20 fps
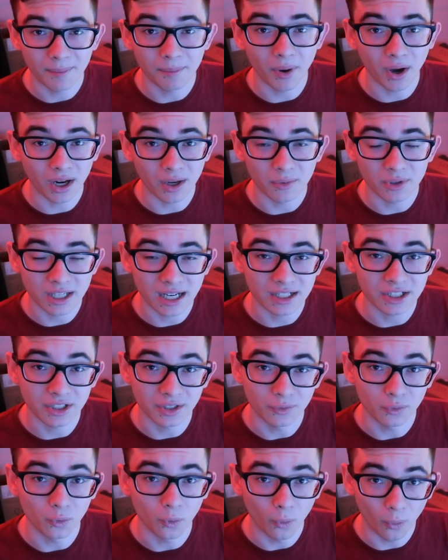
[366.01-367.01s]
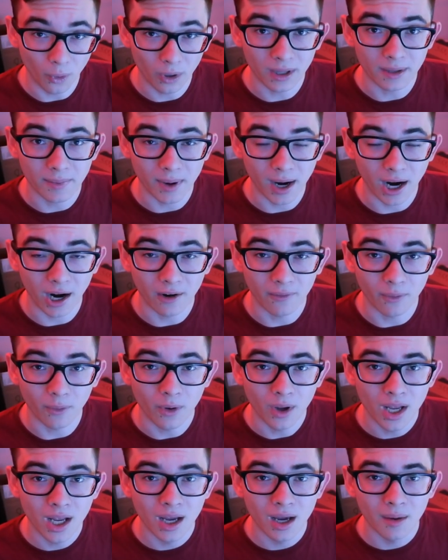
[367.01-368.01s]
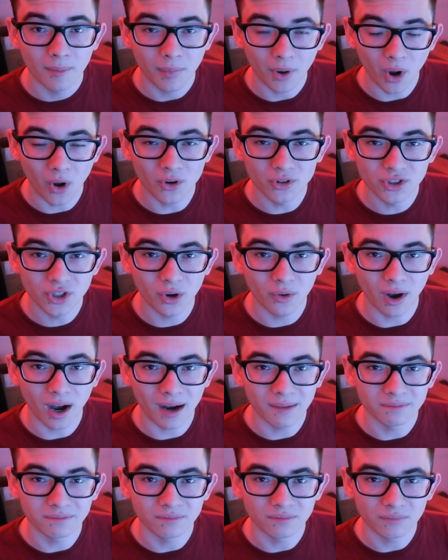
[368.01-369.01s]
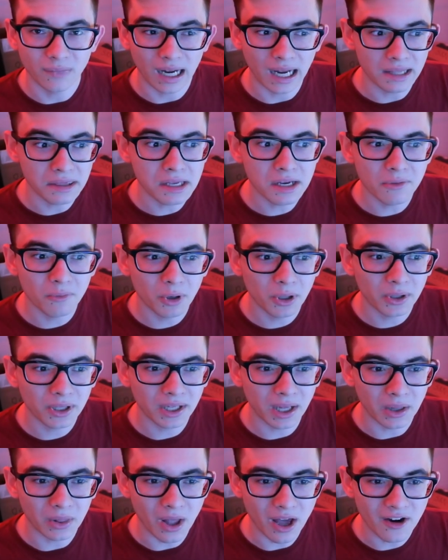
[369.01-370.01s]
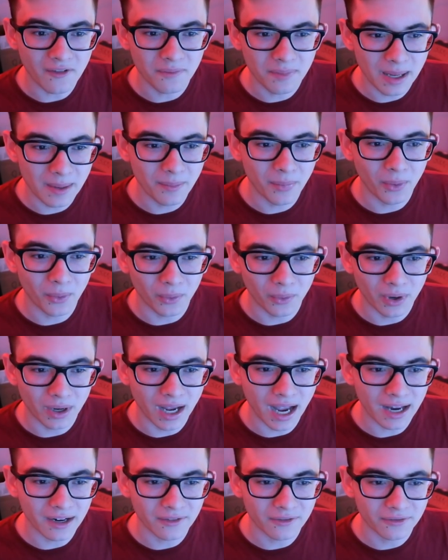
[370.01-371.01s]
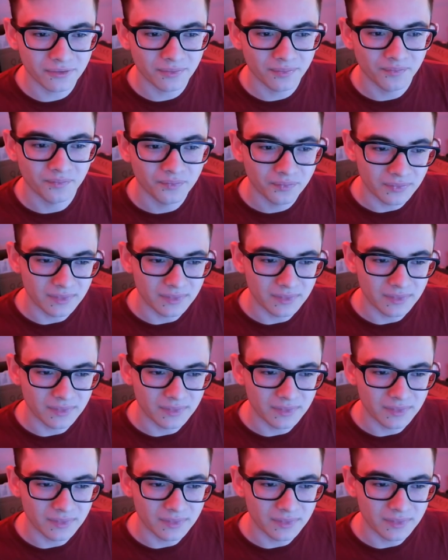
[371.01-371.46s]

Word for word: That body was actually really powerful, but also, um, I think really a lot of people kind of